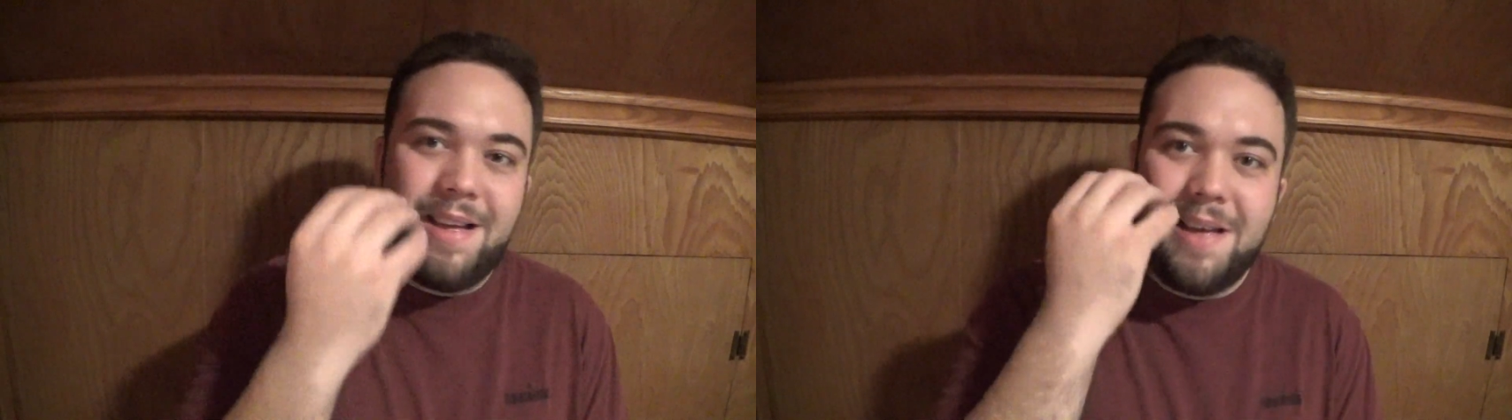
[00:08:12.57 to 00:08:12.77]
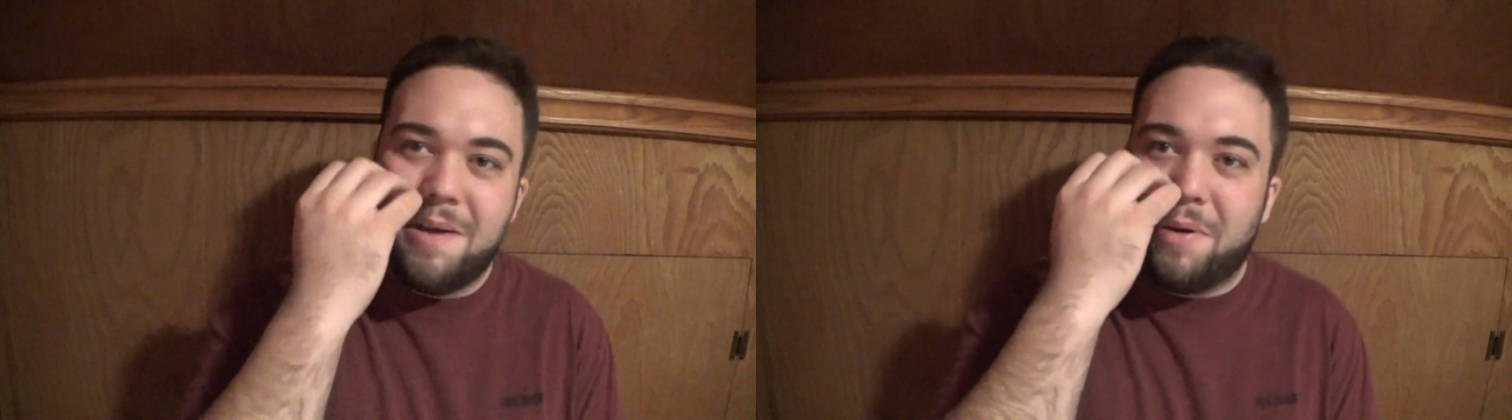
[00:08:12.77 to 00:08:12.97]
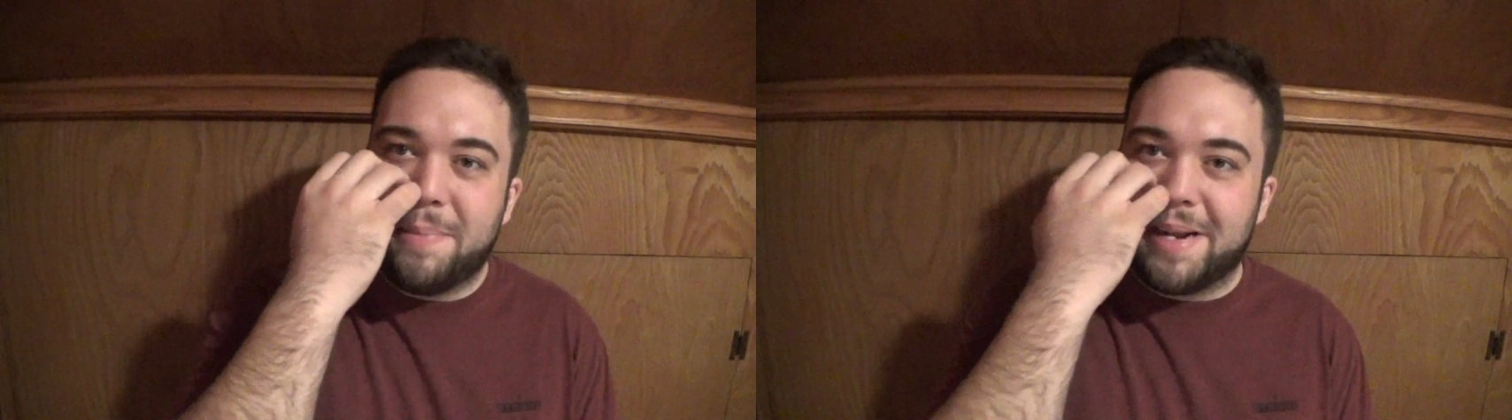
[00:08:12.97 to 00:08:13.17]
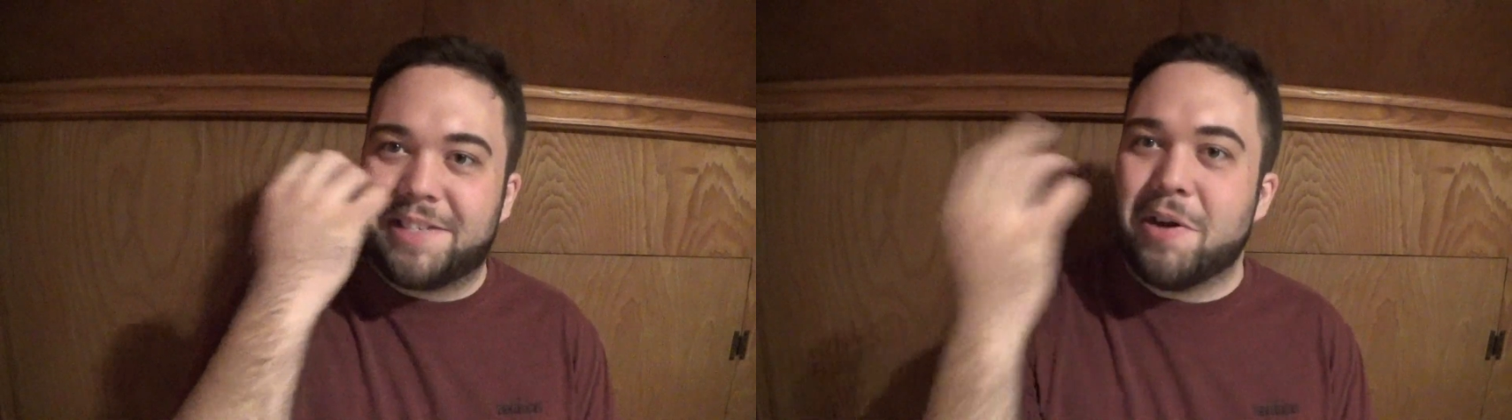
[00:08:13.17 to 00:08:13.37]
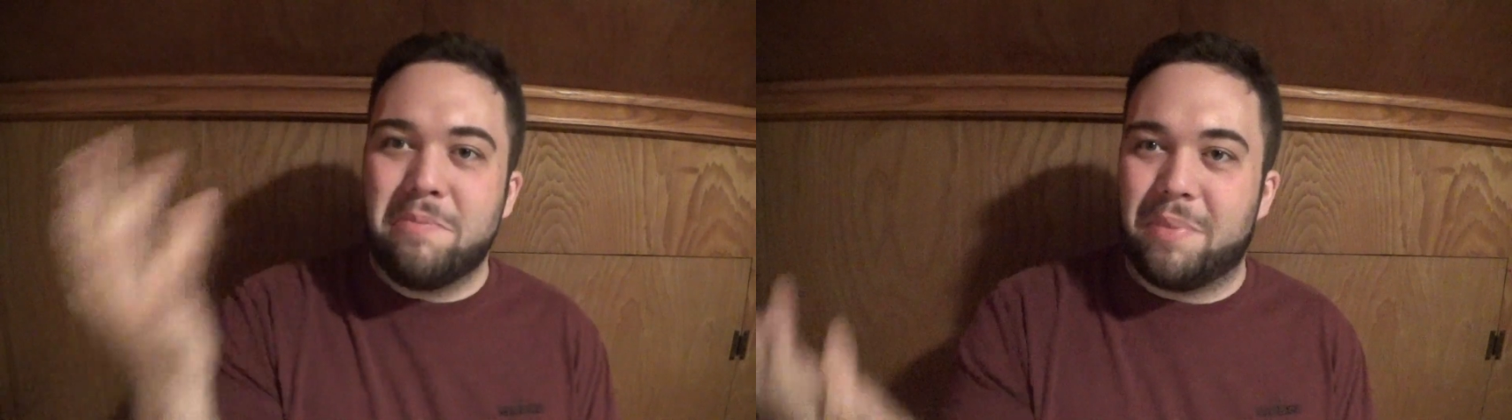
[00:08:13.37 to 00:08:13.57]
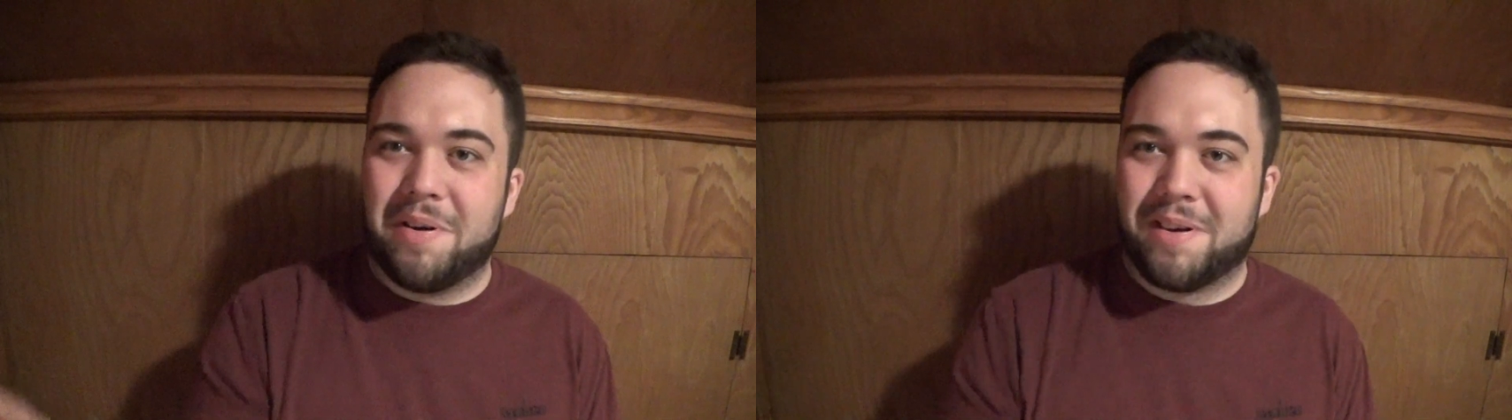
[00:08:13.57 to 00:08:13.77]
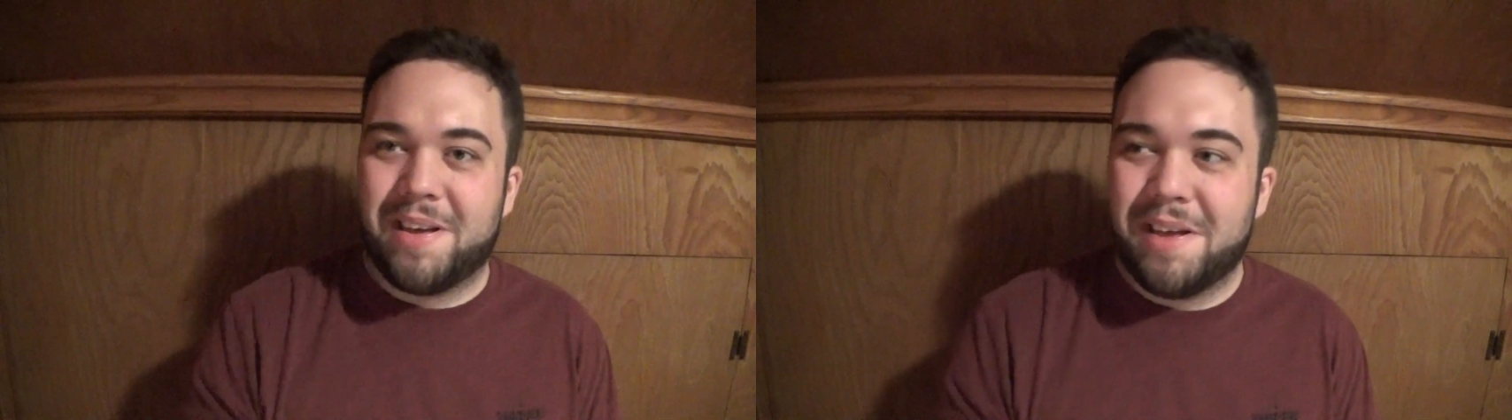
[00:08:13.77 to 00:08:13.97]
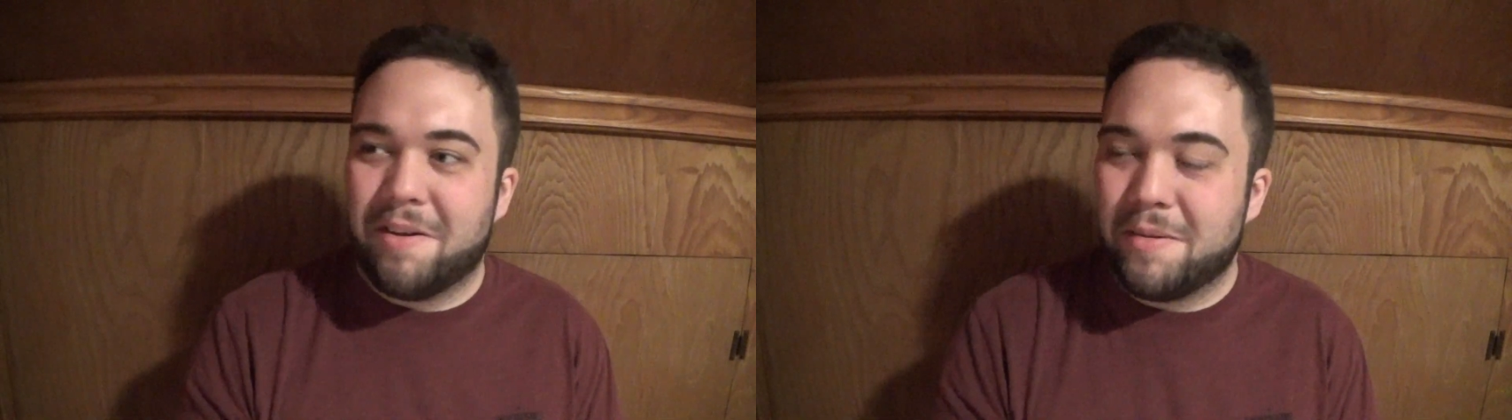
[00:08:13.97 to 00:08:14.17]
It would have been its own
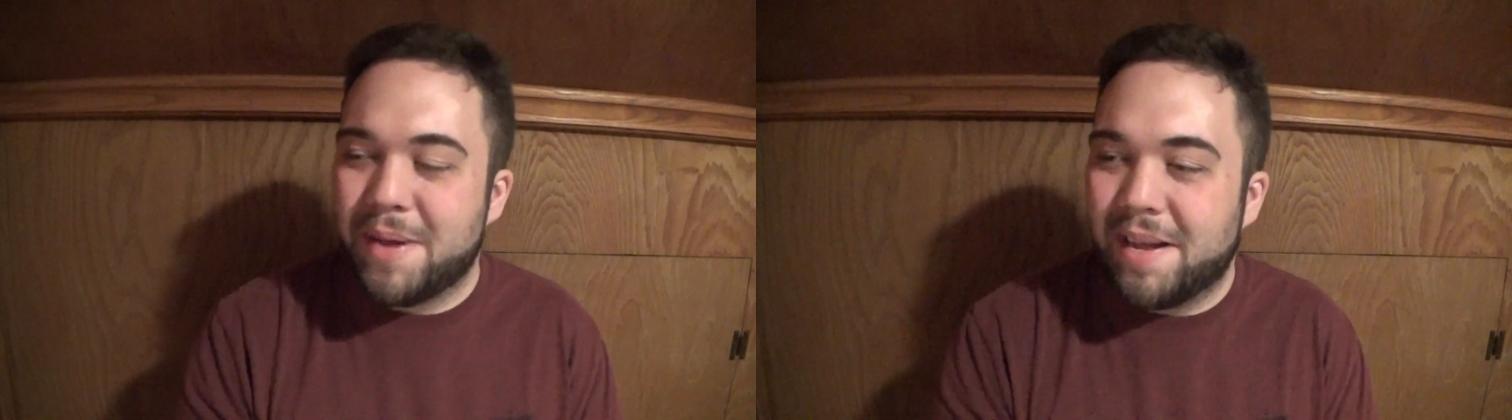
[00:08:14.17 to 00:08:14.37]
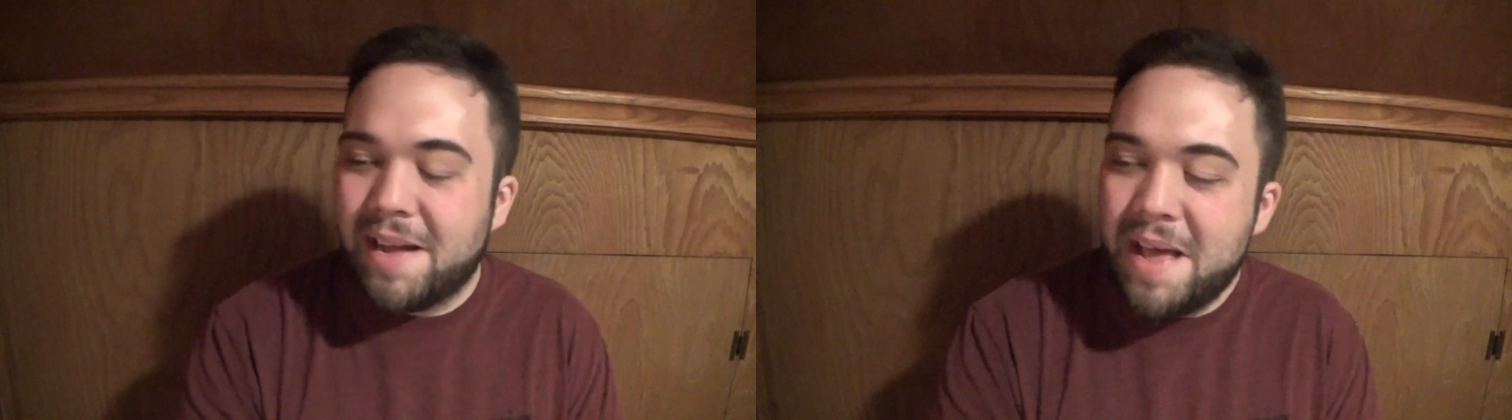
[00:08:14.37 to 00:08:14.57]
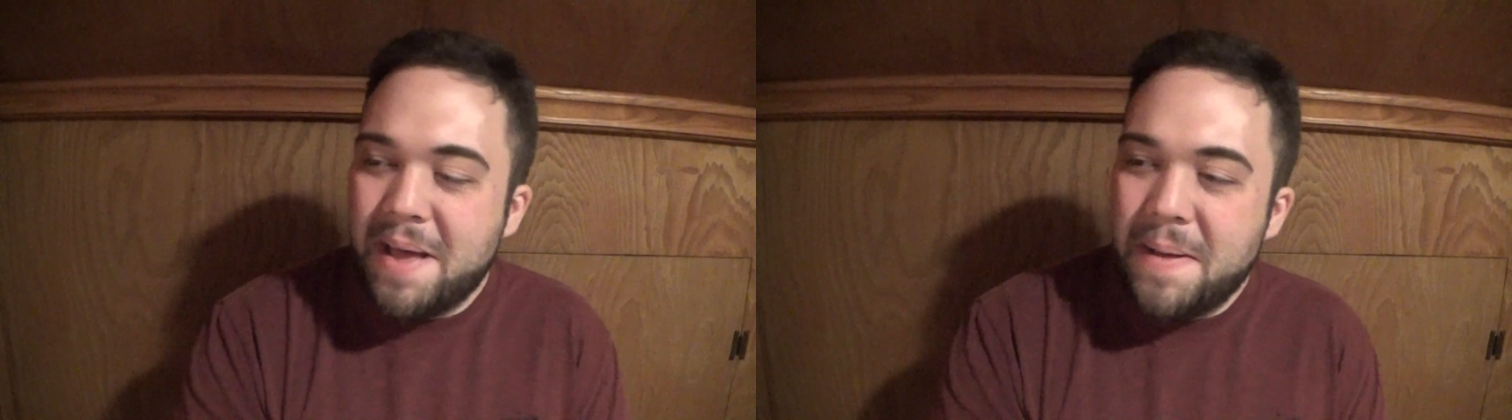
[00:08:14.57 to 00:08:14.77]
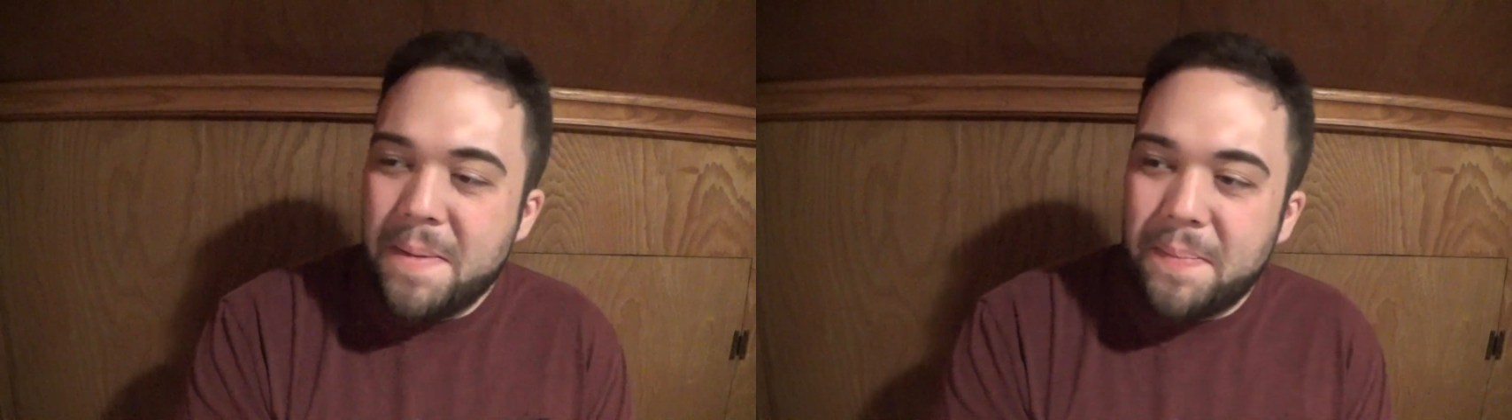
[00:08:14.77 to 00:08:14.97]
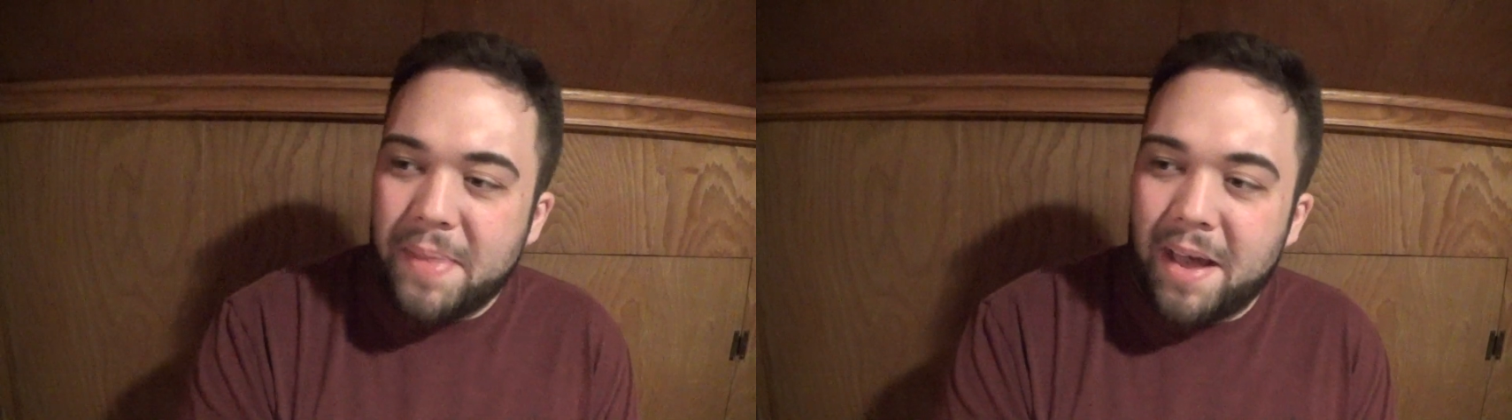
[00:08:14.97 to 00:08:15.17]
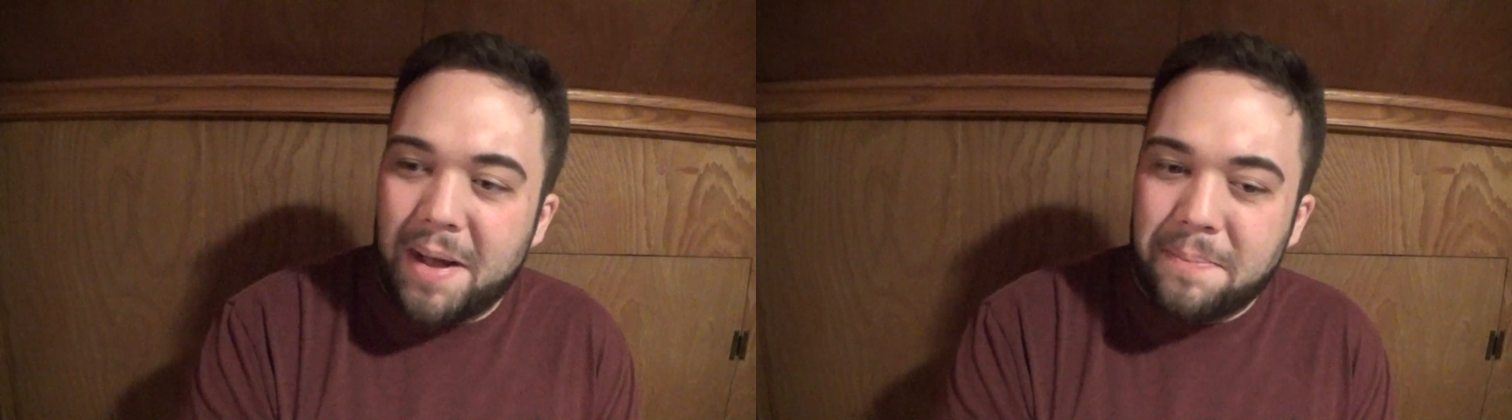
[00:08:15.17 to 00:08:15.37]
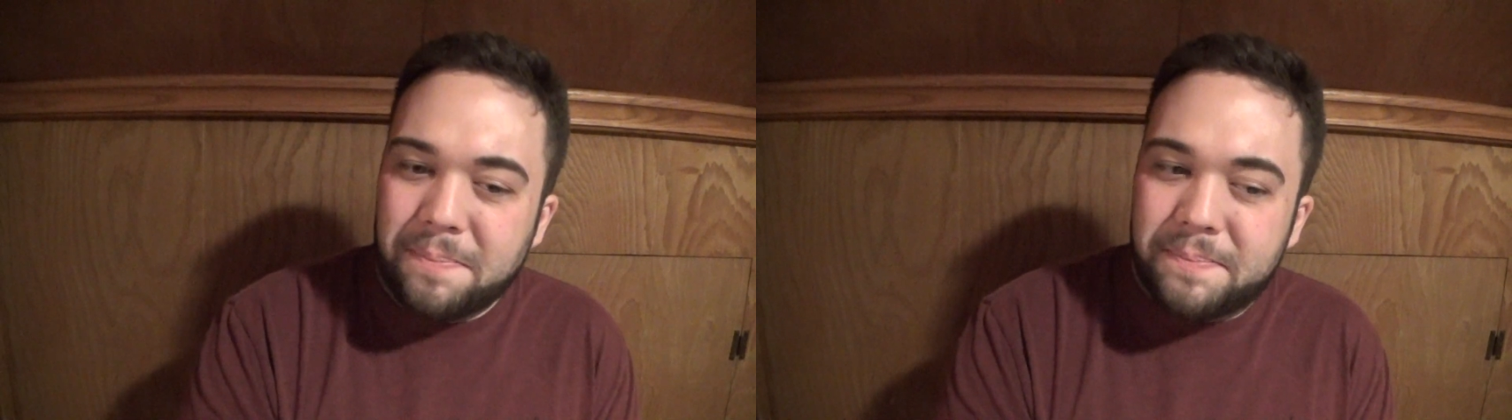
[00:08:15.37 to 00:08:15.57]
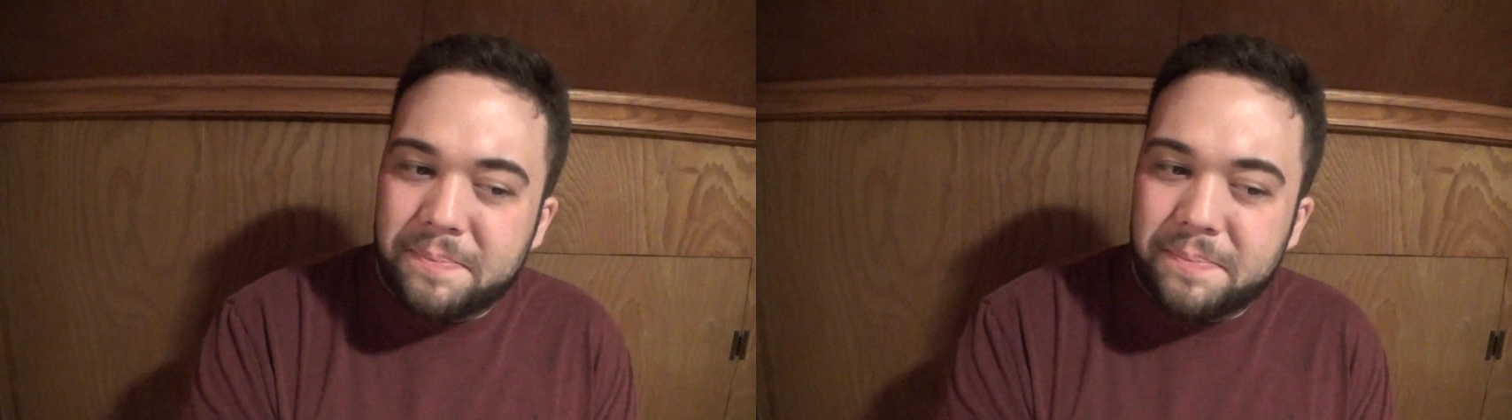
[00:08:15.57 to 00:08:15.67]
book, you know what I mean?